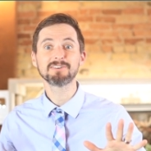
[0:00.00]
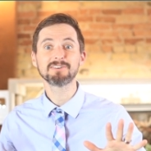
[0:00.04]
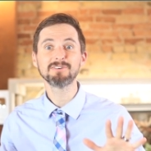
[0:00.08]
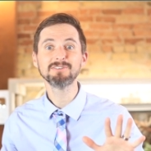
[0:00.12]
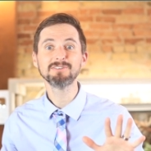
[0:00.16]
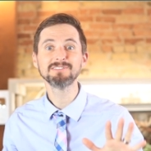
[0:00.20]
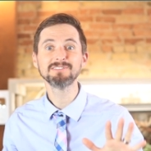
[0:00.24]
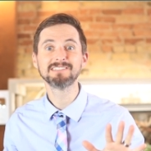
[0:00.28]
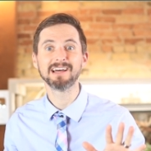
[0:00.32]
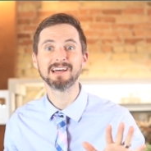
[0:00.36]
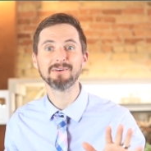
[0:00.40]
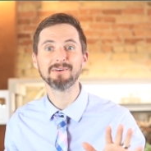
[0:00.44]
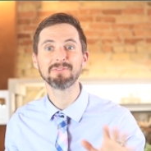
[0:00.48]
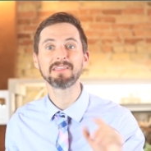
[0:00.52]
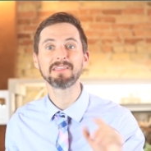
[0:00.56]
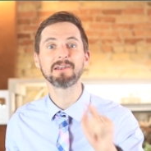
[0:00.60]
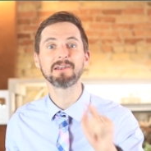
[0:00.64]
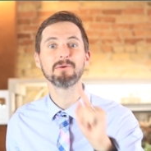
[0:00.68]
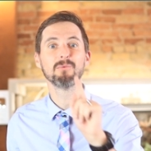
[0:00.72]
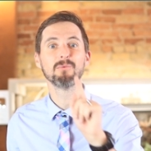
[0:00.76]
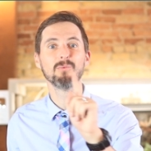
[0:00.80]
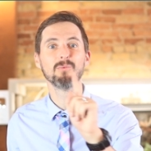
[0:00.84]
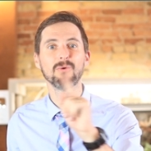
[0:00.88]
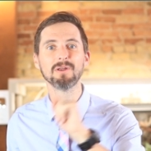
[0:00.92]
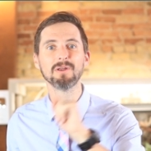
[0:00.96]
turns out that
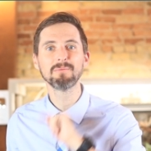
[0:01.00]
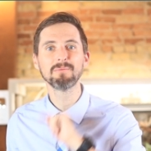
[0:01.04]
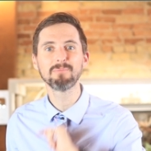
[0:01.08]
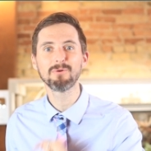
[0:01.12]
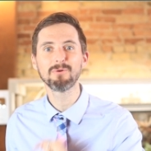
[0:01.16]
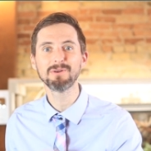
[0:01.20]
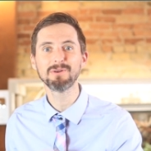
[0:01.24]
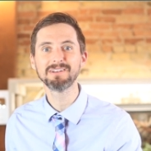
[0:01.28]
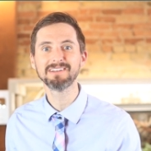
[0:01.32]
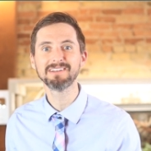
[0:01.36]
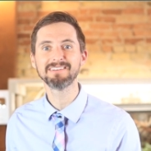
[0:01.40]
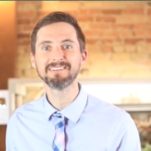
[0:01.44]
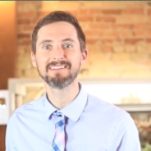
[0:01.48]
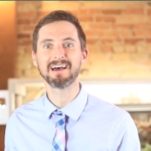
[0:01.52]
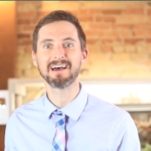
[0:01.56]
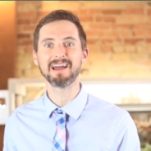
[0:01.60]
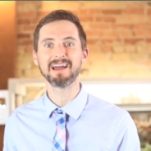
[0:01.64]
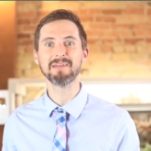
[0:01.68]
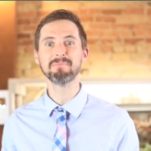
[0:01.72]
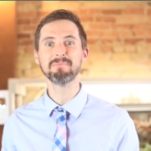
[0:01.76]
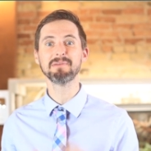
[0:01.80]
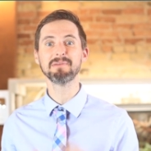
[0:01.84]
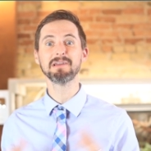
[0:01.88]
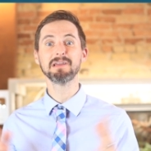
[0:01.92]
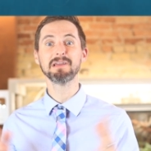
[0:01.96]
at one point in
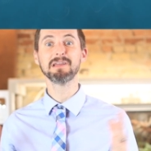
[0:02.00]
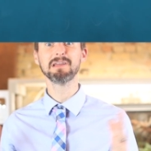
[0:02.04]
time,